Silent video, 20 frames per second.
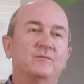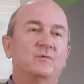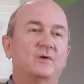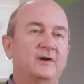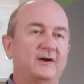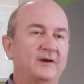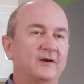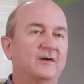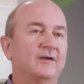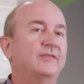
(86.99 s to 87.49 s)
We're
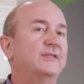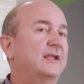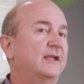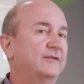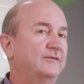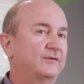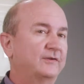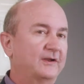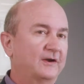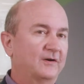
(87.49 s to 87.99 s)
here in the
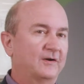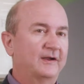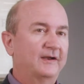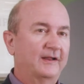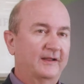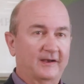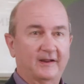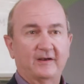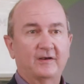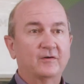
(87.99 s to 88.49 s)
engineering
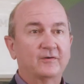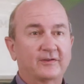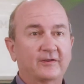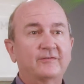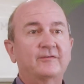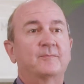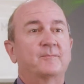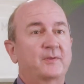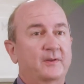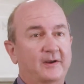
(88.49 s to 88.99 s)
and
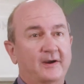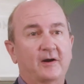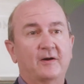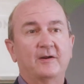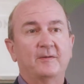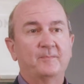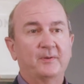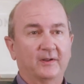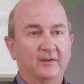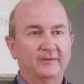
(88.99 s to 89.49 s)

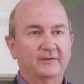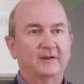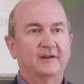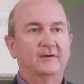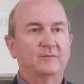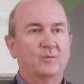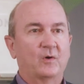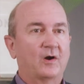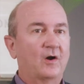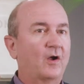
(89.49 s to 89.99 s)
interdisciplinary
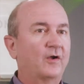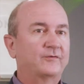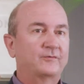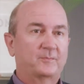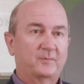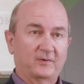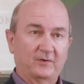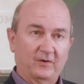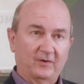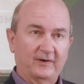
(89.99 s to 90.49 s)
building where
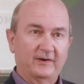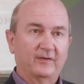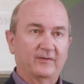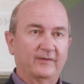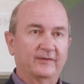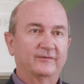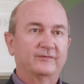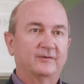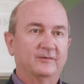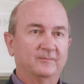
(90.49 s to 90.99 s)

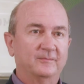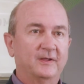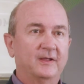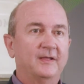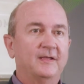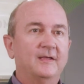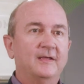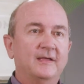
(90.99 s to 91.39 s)
entrepreneurialism